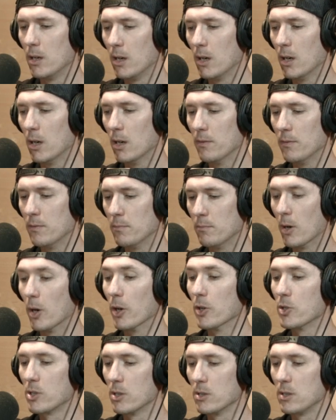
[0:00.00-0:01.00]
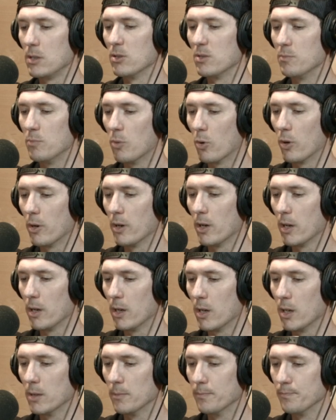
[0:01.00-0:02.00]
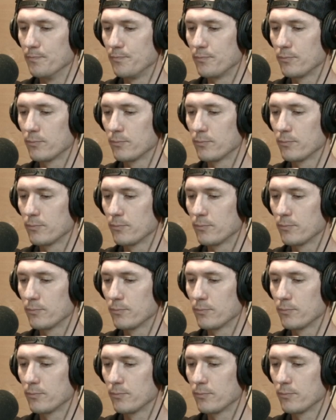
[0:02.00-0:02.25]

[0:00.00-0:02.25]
of March because he was born on